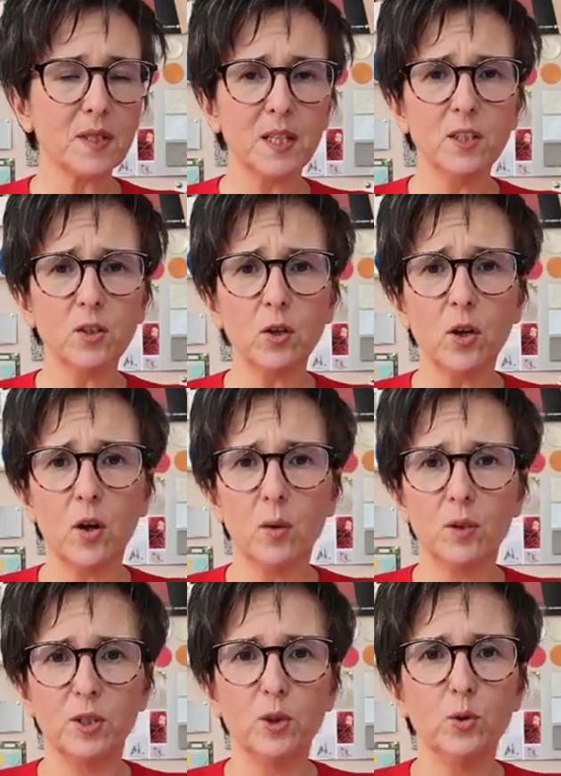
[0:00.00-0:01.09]
It's on
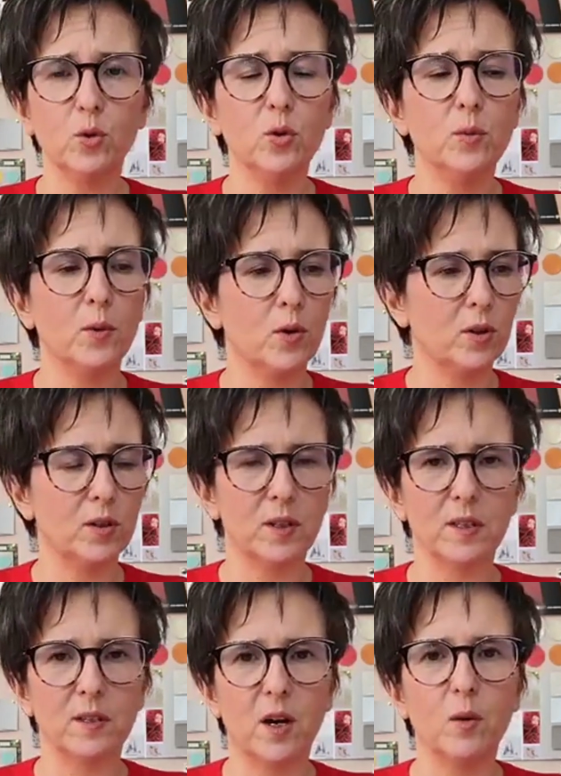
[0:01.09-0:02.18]
our YouTube or
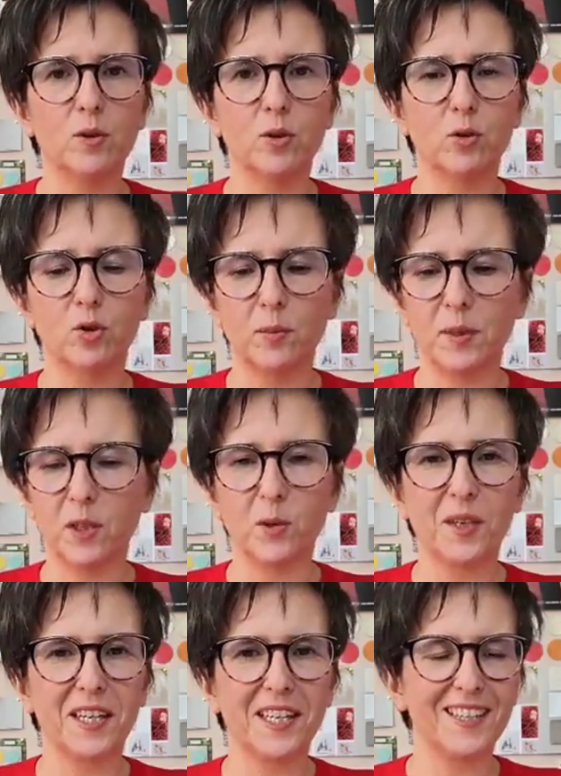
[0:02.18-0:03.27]
in our social media. You
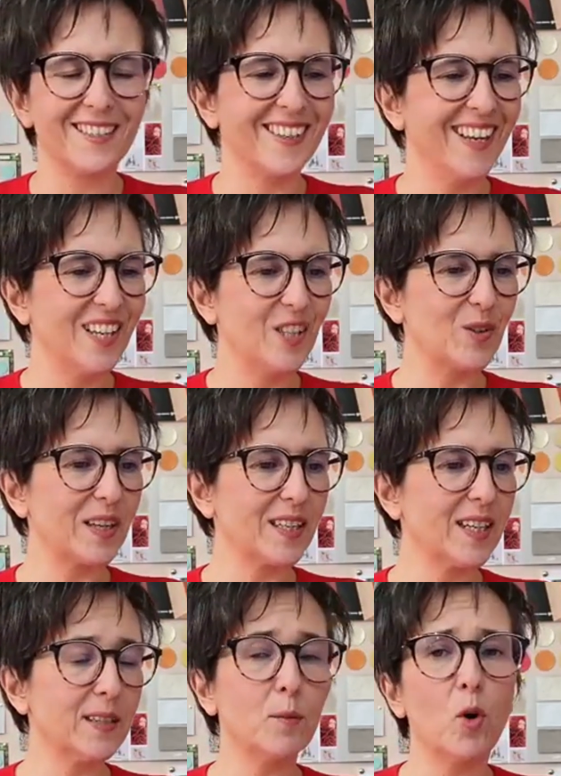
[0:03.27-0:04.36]
can
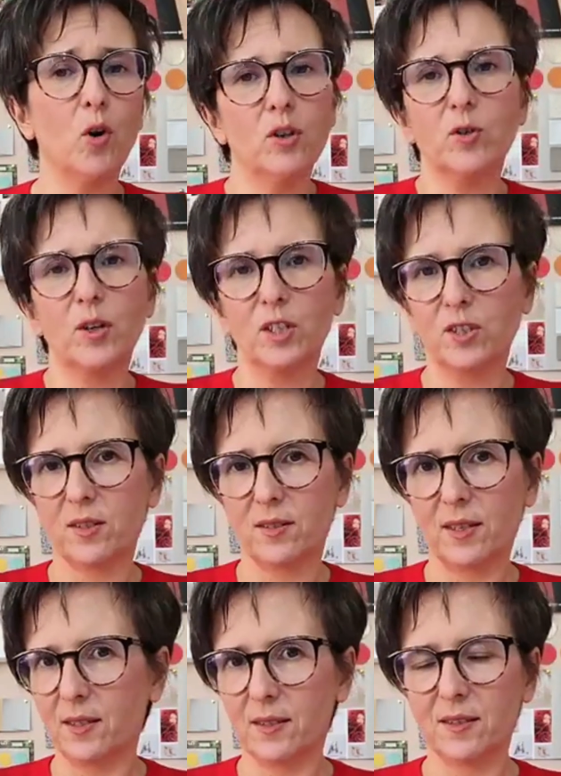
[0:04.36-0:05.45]
get them, or you can just
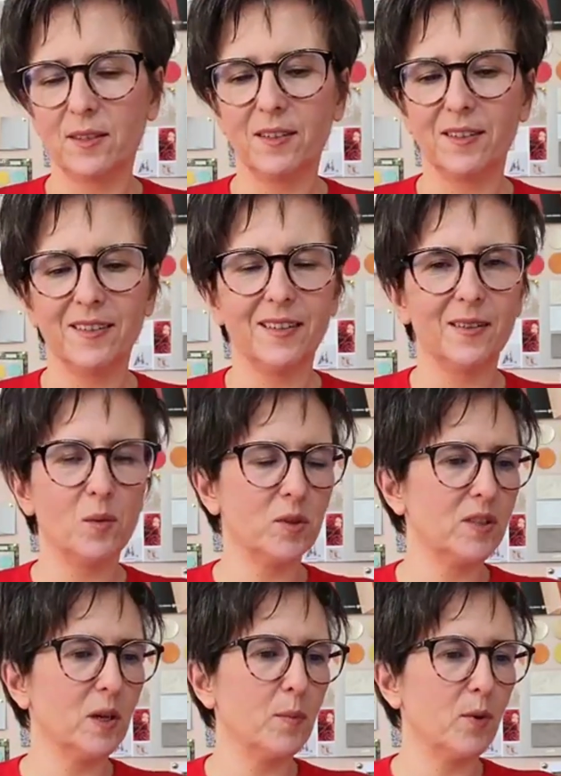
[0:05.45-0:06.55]
send us a
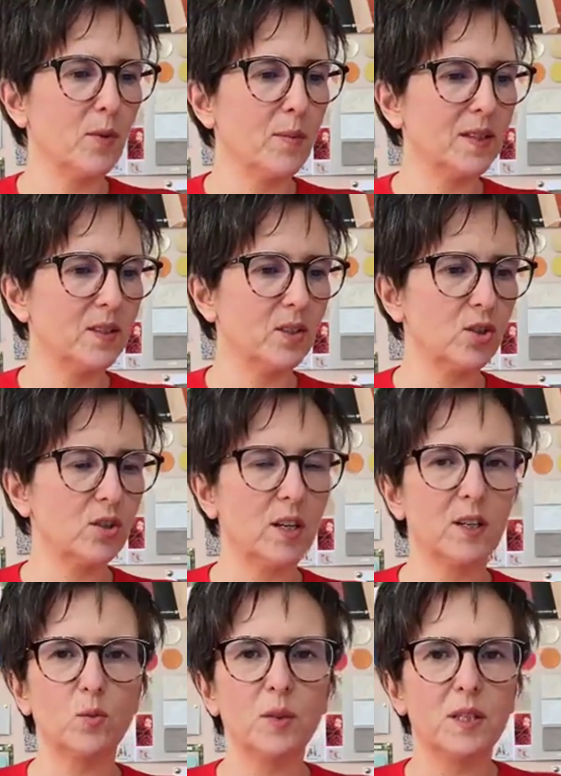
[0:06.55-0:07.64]
WhatsApp or a message
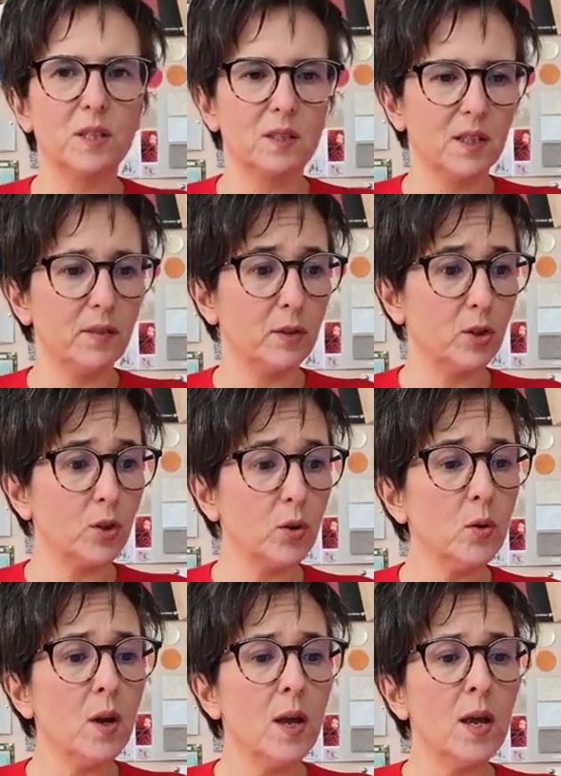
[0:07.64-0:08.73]
and we give it to
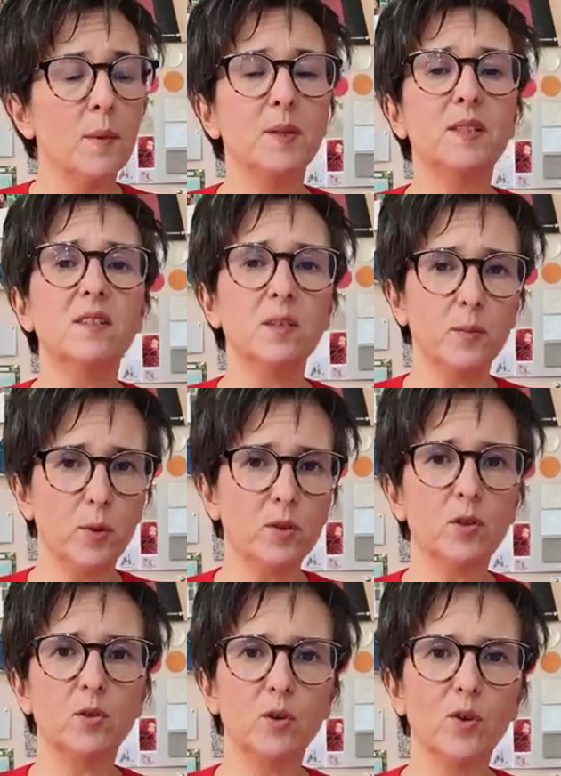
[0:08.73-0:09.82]
you. But it's
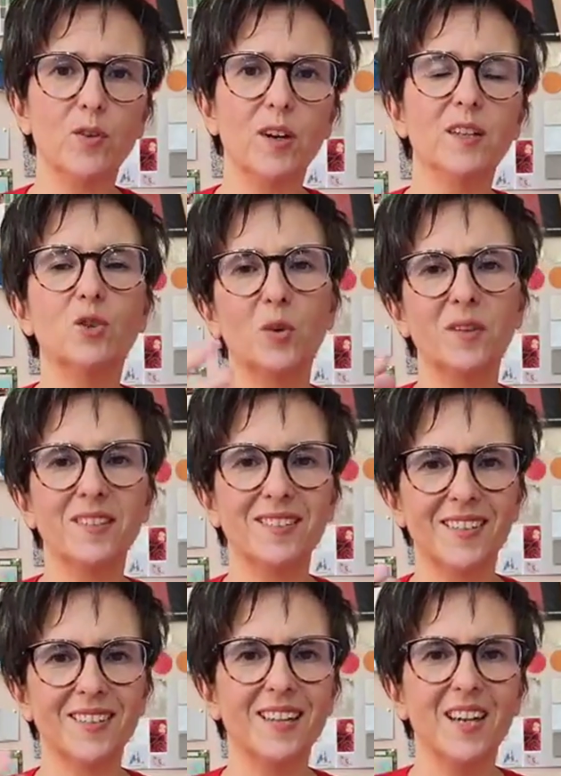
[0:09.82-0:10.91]
important to go there and to
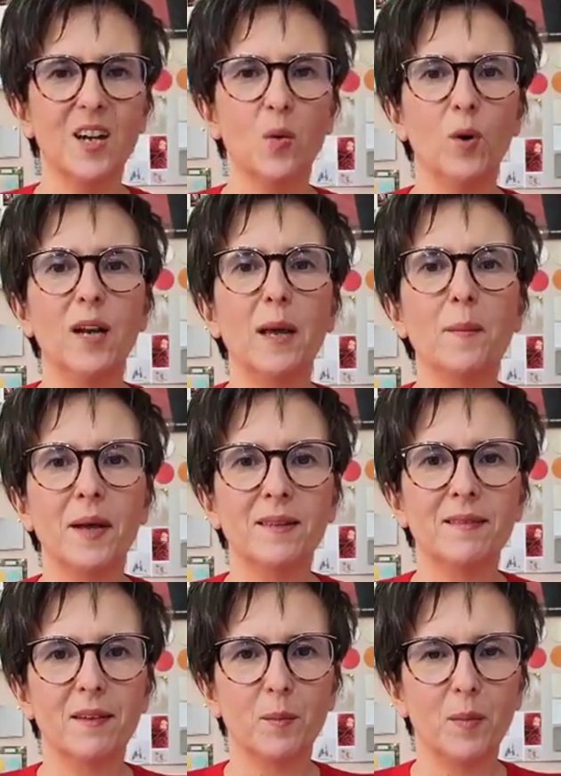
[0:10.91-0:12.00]
understand what I
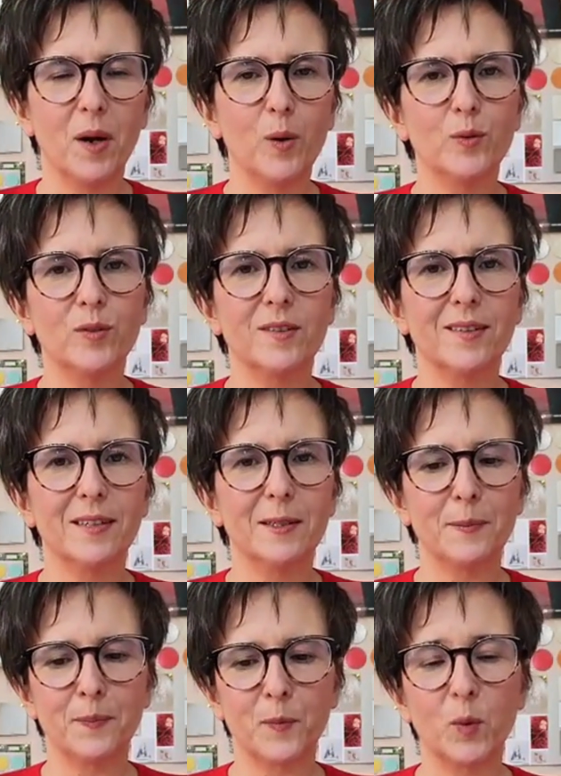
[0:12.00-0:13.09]
meant about
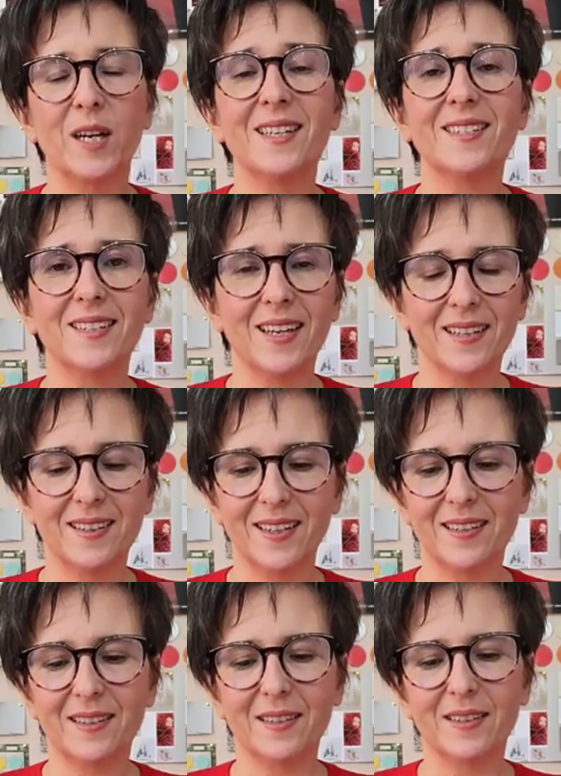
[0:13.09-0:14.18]
when I said
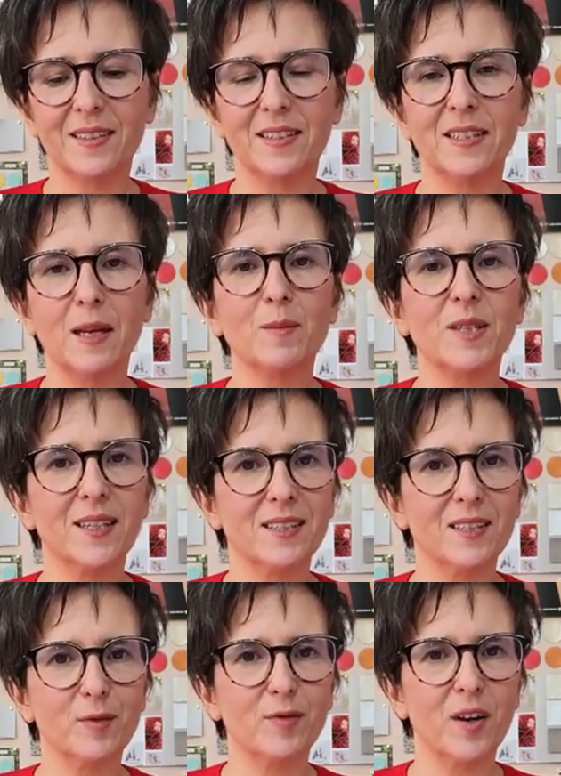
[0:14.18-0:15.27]
that names
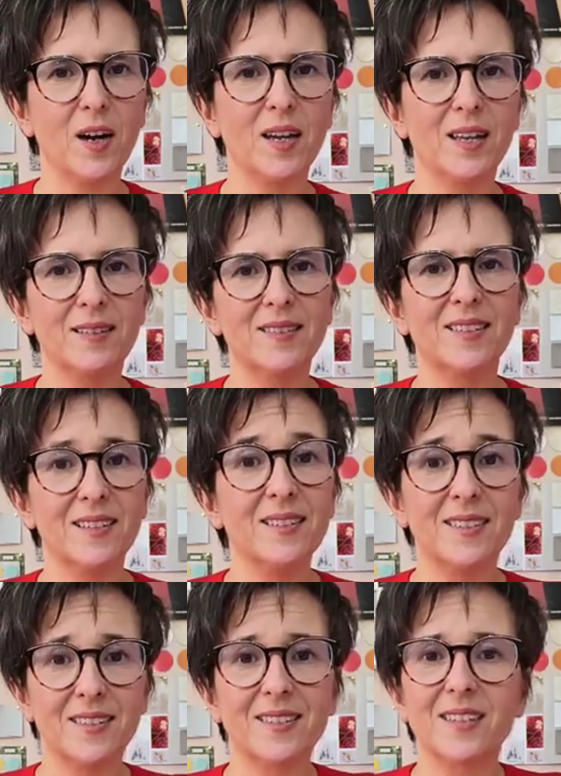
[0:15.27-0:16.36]
identify and
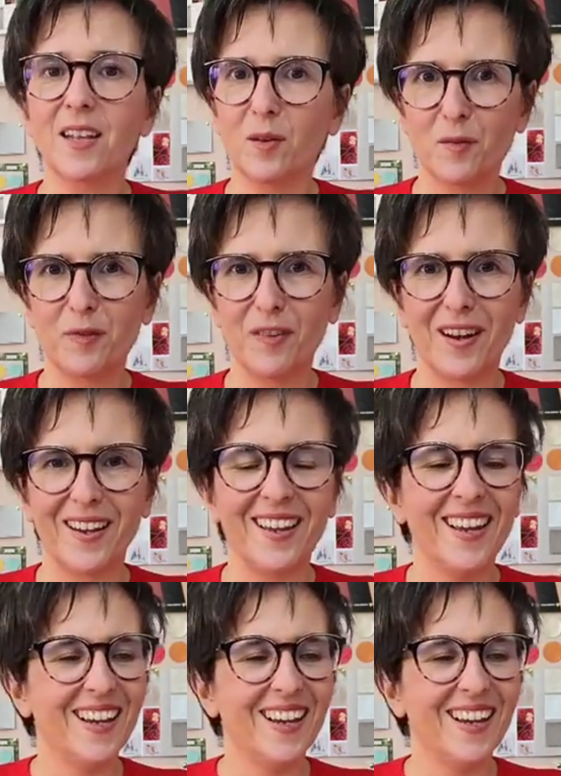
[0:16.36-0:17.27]
senses clarify.